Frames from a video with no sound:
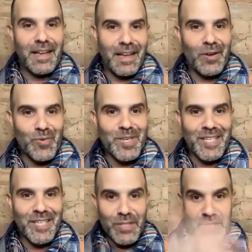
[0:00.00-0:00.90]
uh,
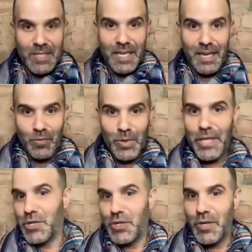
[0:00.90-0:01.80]
resists in
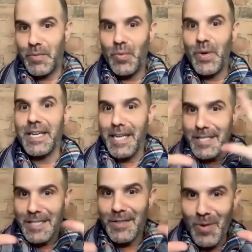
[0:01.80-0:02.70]
relationship to
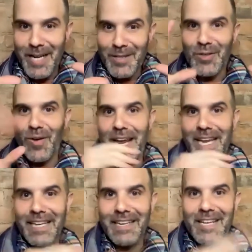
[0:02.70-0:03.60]
weakness, right? So I
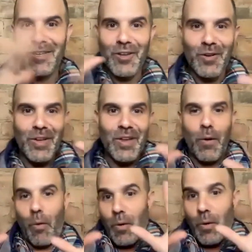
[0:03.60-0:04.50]
can, you know,
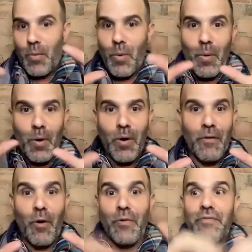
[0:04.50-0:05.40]
or
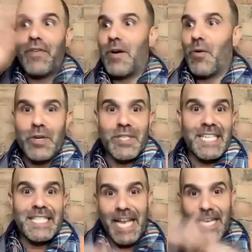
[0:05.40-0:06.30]
or or or
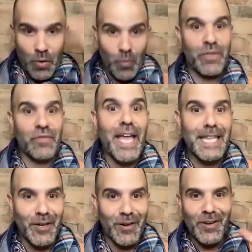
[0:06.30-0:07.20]
success with
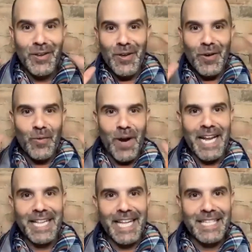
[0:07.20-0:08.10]
failure, right?
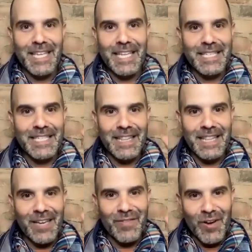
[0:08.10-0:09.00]
It, it's it's
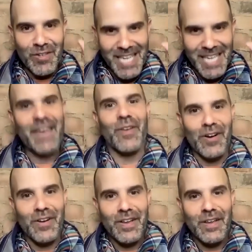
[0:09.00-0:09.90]
they're
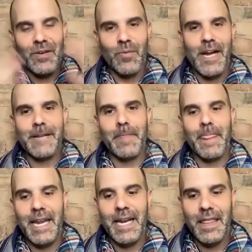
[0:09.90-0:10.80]
together, right?
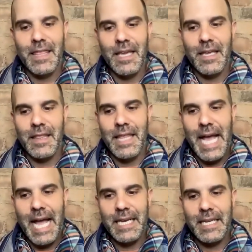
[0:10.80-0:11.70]
And I think
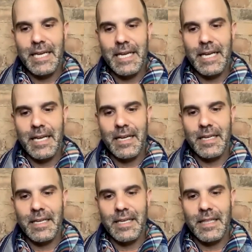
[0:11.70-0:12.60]
that uh,
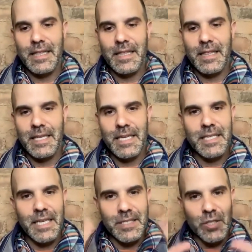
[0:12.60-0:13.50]
that
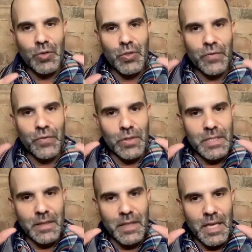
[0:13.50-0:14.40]
is it's useful
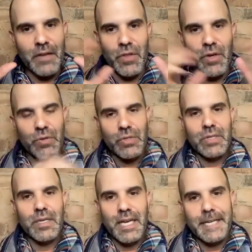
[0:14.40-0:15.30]
to think of those
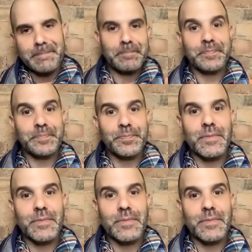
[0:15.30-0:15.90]
um,